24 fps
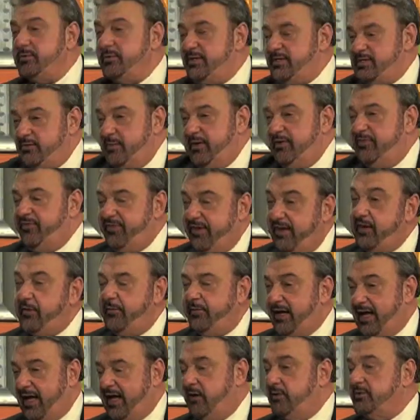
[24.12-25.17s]
is we
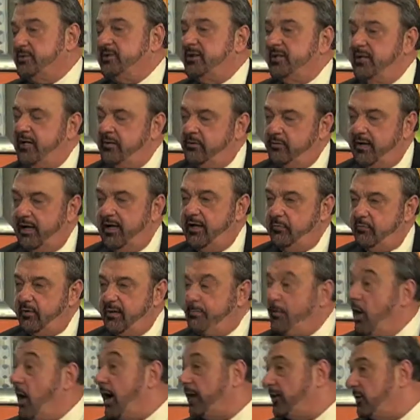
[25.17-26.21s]
figure it out and, and we
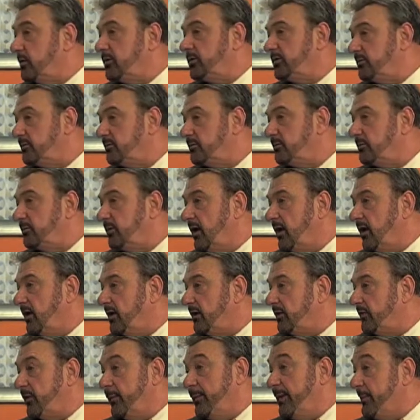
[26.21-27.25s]
model
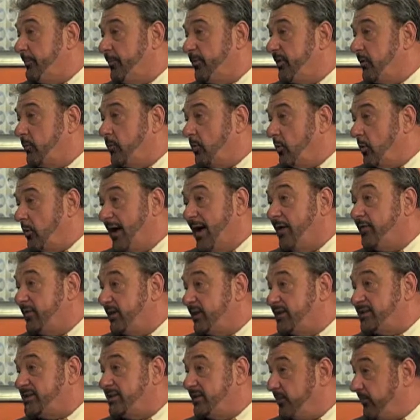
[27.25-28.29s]
uh, the people that were around
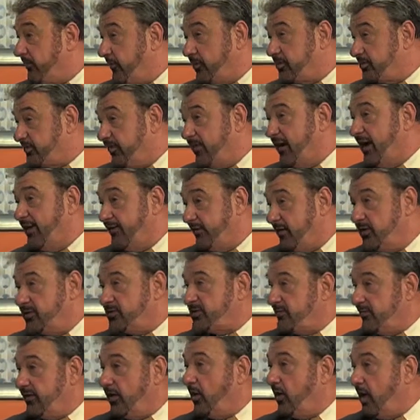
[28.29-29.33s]
us in the first five
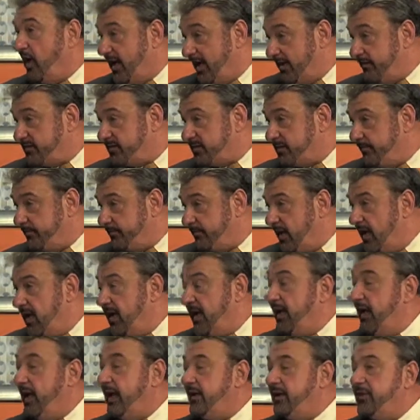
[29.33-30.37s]
years of our lives.
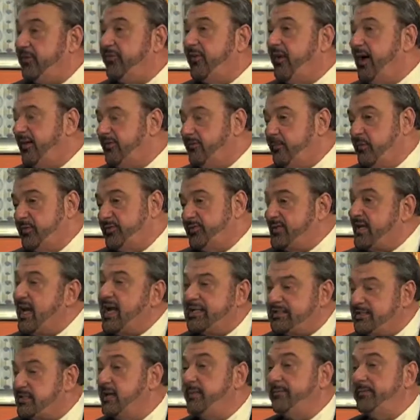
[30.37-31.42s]

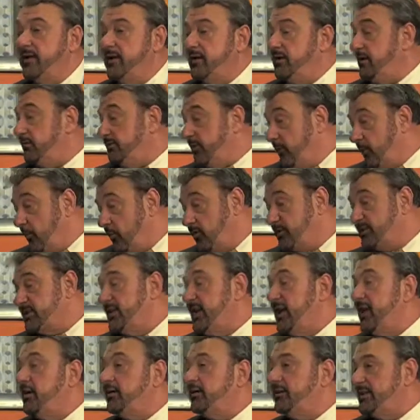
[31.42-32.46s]
85% of our
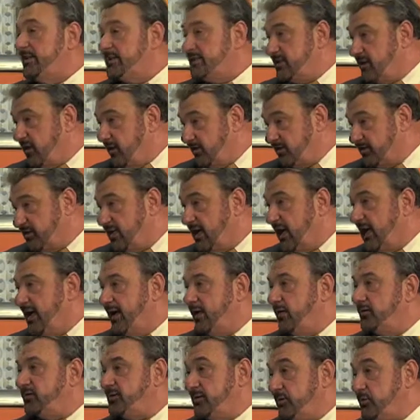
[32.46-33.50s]
personalities and our
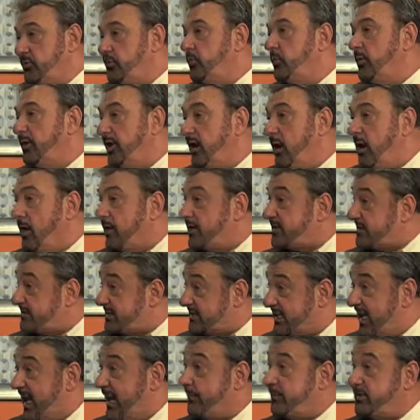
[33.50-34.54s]
styles and who we are is
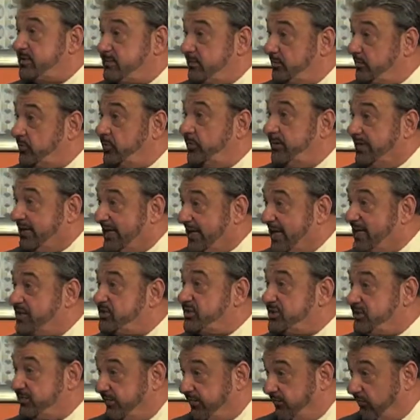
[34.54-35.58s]
established between the
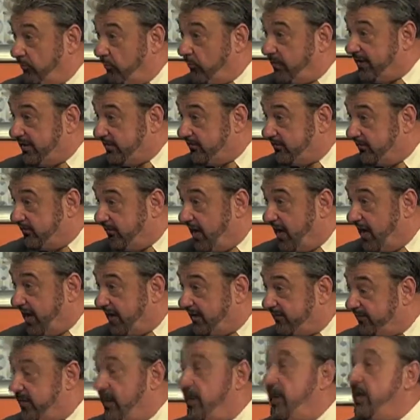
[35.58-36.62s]
ages of three and five